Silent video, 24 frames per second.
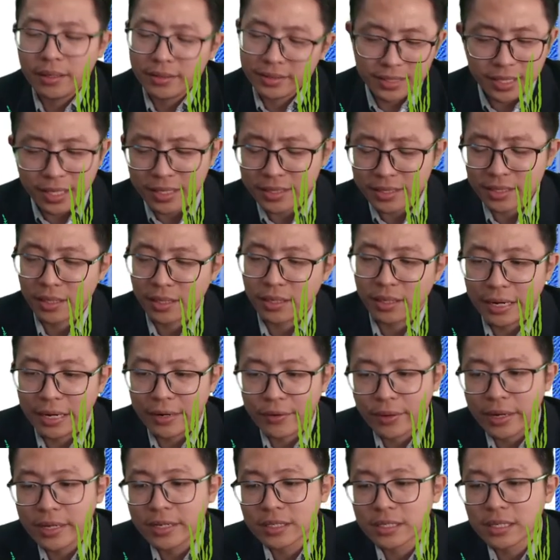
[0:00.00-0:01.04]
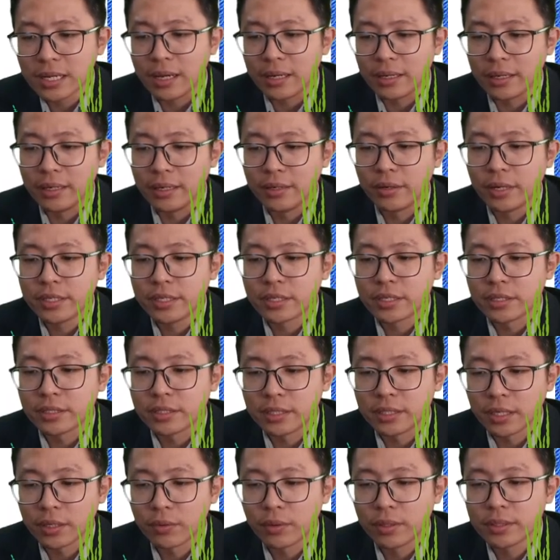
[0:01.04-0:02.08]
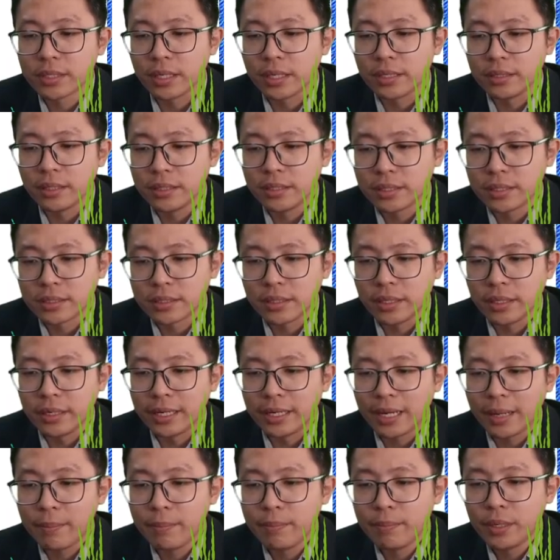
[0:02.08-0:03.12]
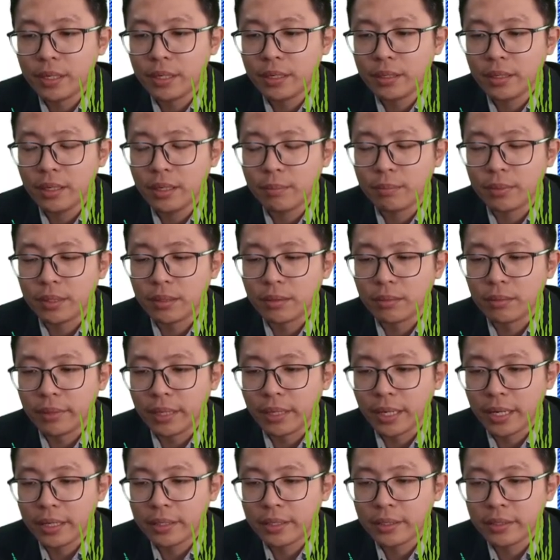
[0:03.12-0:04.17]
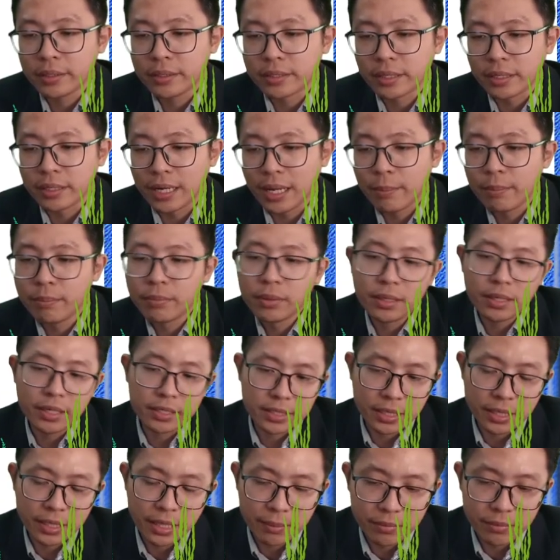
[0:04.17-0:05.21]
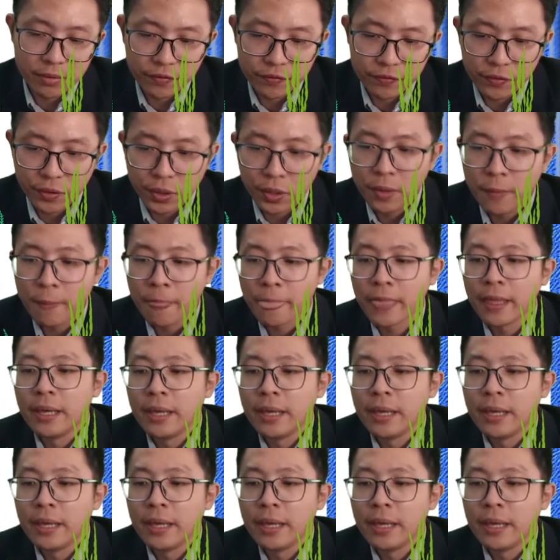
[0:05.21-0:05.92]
Just arrange in sequence, and this is the number. Yeah, behind here is a number. Let's say number 4.